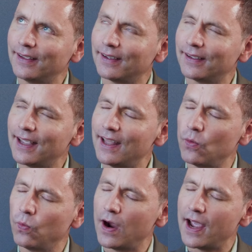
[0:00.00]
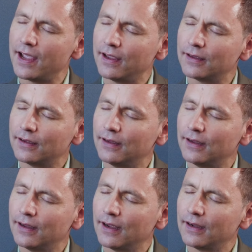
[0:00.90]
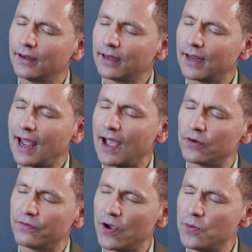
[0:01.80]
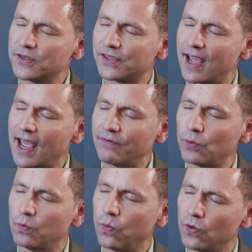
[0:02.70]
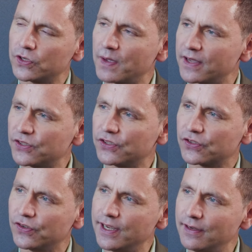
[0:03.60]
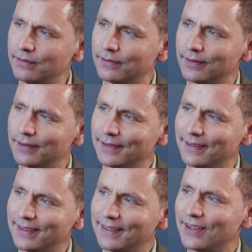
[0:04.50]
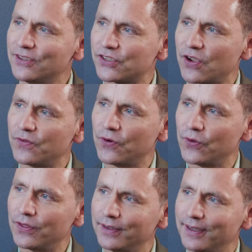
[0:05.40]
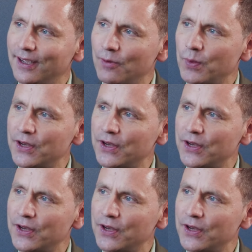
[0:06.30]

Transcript: Yeah, in a way, Out of Home is there. Everyone walks past the screen and so forth. But